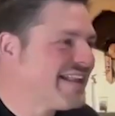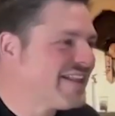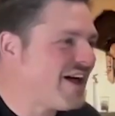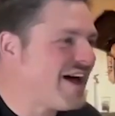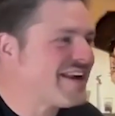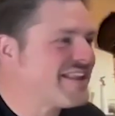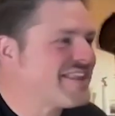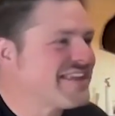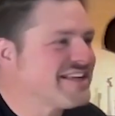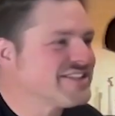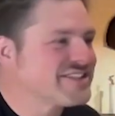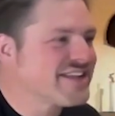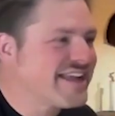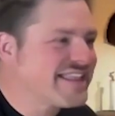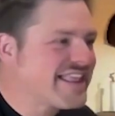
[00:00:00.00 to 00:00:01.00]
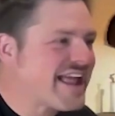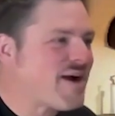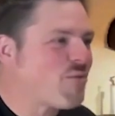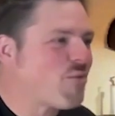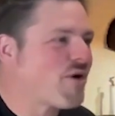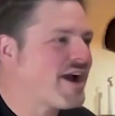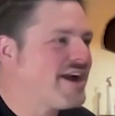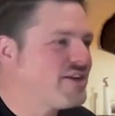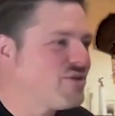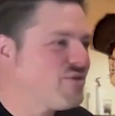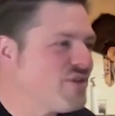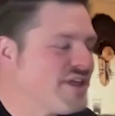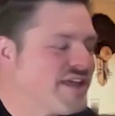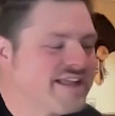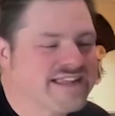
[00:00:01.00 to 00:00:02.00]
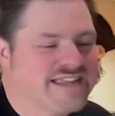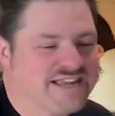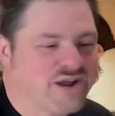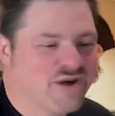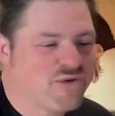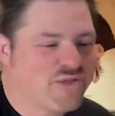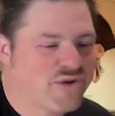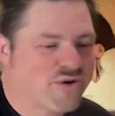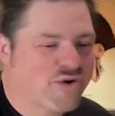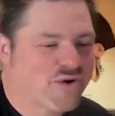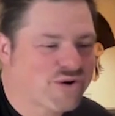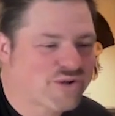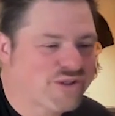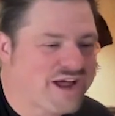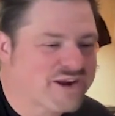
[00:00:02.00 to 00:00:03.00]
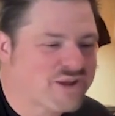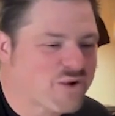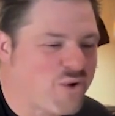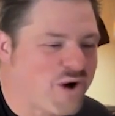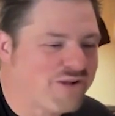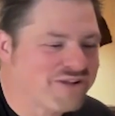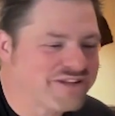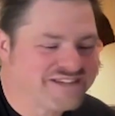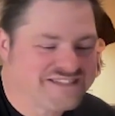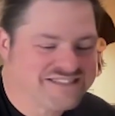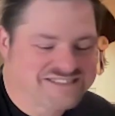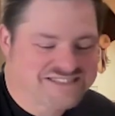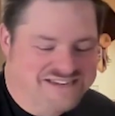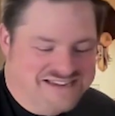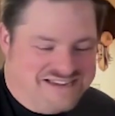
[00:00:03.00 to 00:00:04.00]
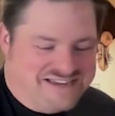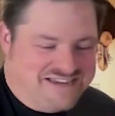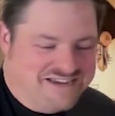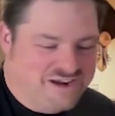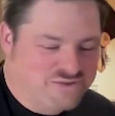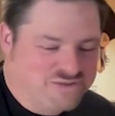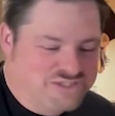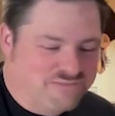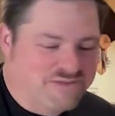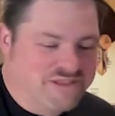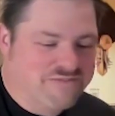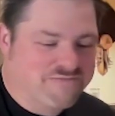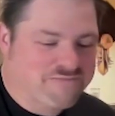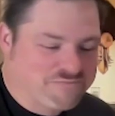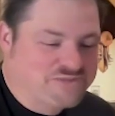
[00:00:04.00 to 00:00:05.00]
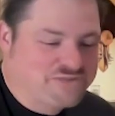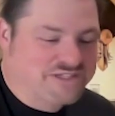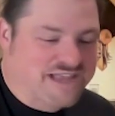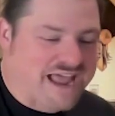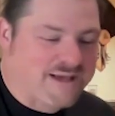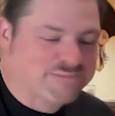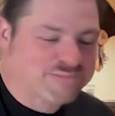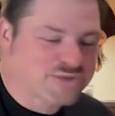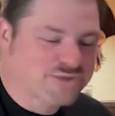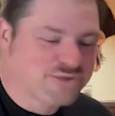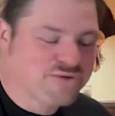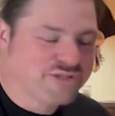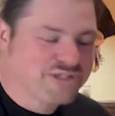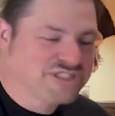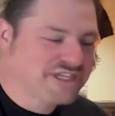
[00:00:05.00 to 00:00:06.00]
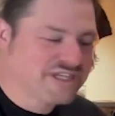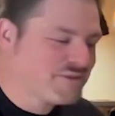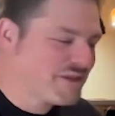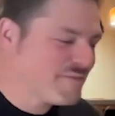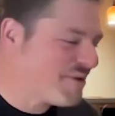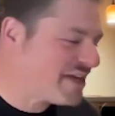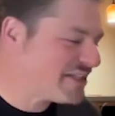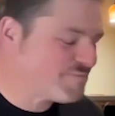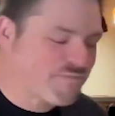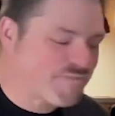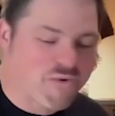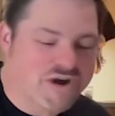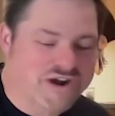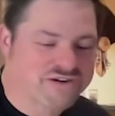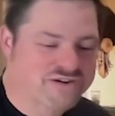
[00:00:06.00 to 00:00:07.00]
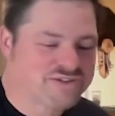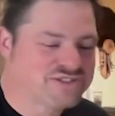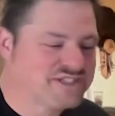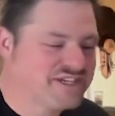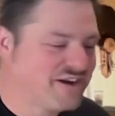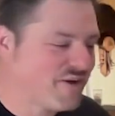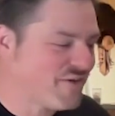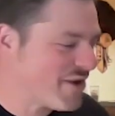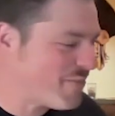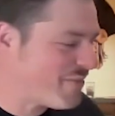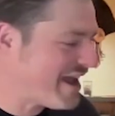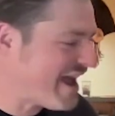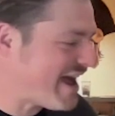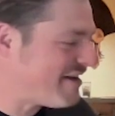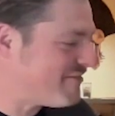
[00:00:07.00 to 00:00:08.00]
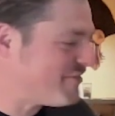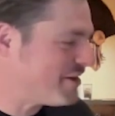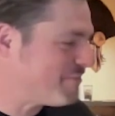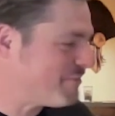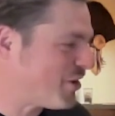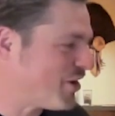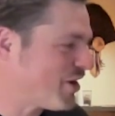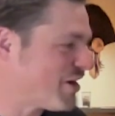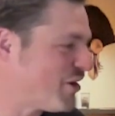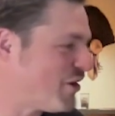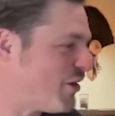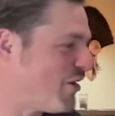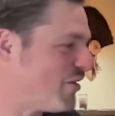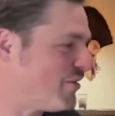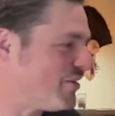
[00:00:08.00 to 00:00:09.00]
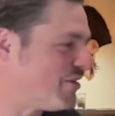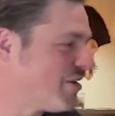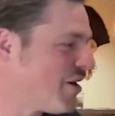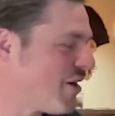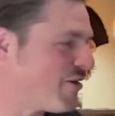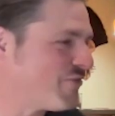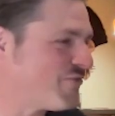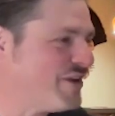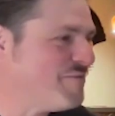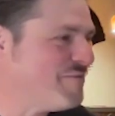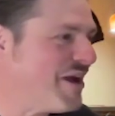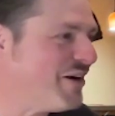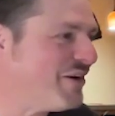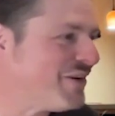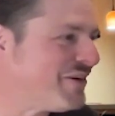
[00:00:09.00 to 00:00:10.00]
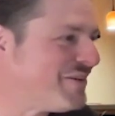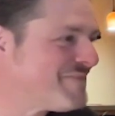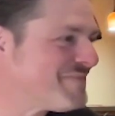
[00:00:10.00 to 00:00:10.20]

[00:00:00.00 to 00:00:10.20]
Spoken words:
a lot of things like that, where I do think, there are a lot of qualities, some of the best bow hunters, that we have in America are female.